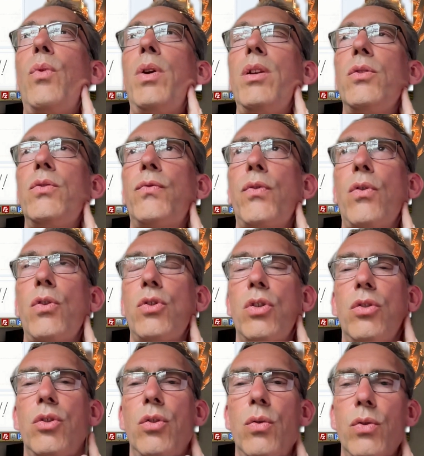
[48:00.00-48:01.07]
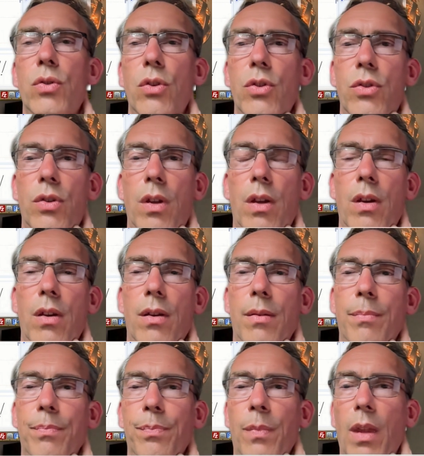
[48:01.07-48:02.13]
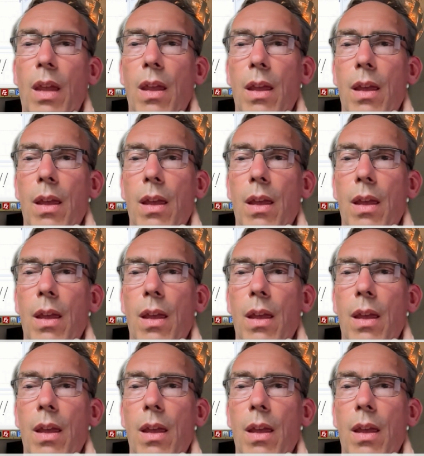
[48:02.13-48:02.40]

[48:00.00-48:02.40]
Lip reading: Windows version uses the